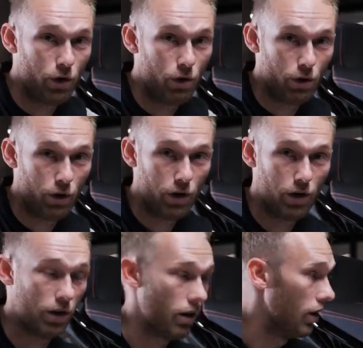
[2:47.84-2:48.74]
our
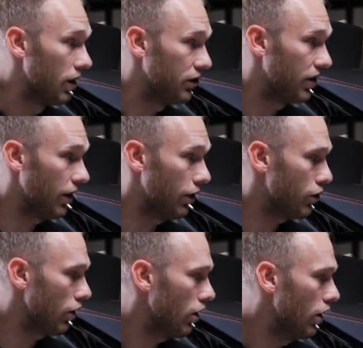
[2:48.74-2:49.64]
uh,
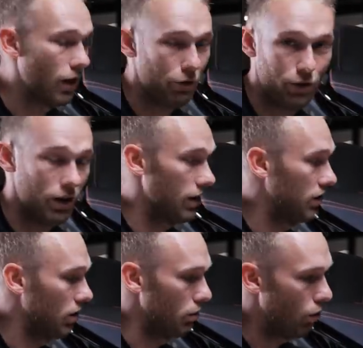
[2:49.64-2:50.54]
signature. Definitely
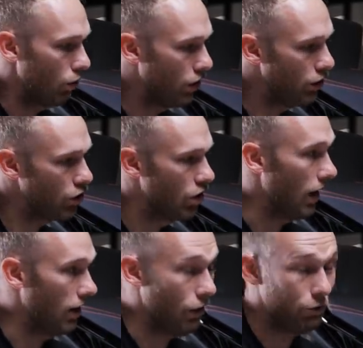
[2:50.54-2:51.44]
some orange
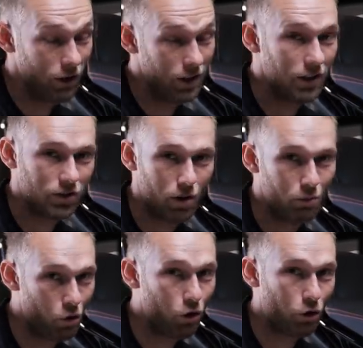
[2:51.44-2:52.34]
and definitely
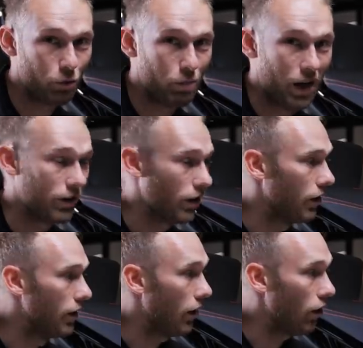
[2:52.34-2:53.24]
some rock-on
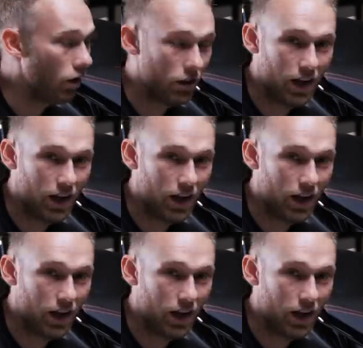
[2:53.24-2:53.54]
pattern. And all